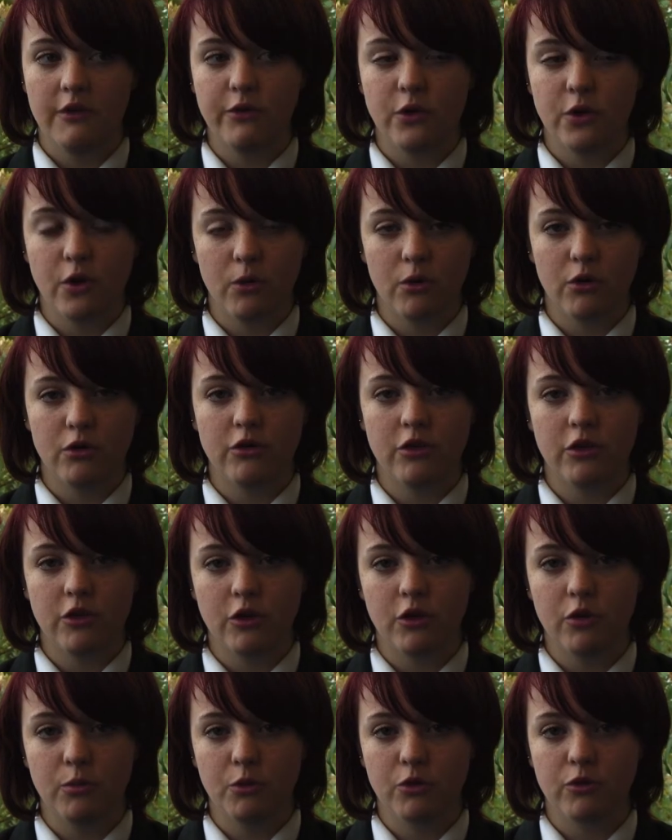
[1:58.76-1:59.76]
If you go onto the
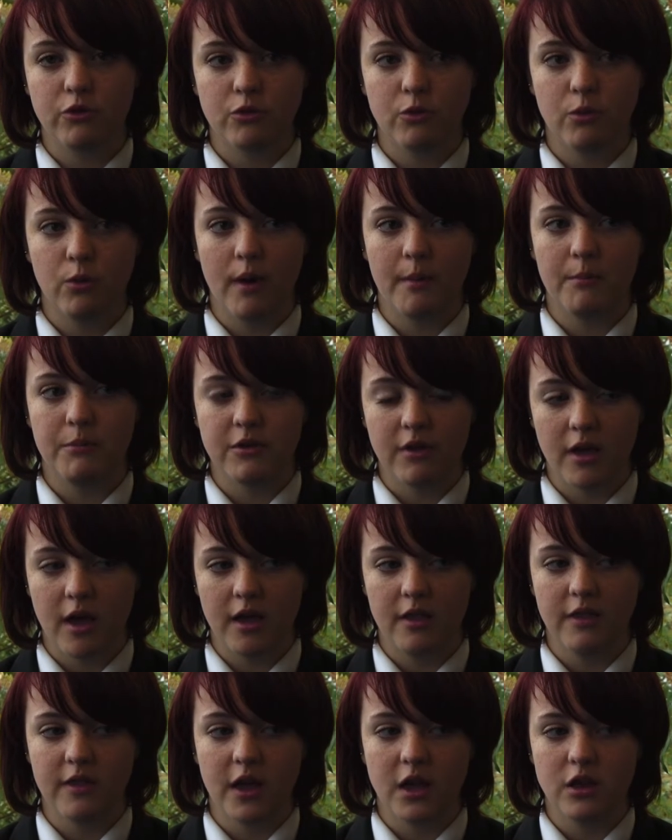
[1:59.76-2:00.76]
Cooper School
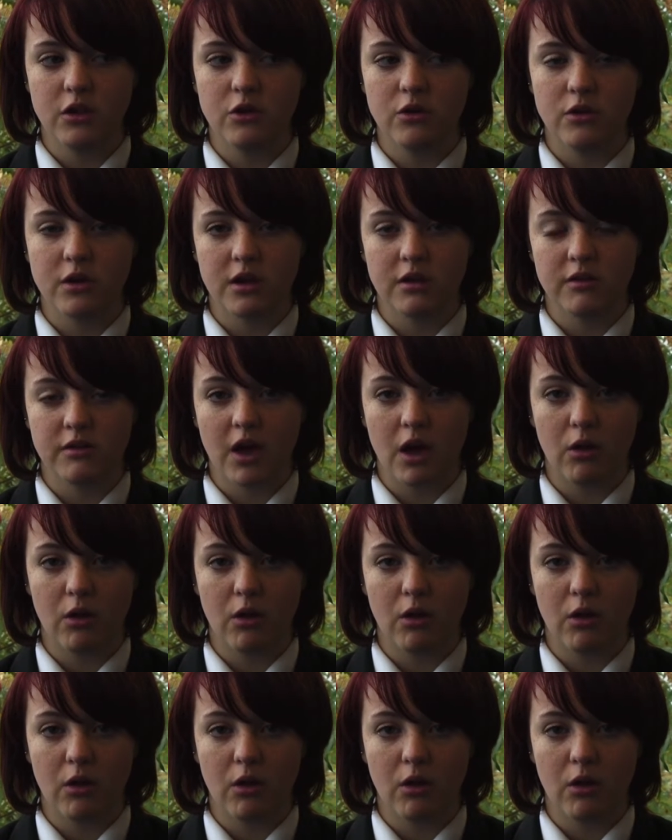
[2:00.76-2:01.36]
website, then you can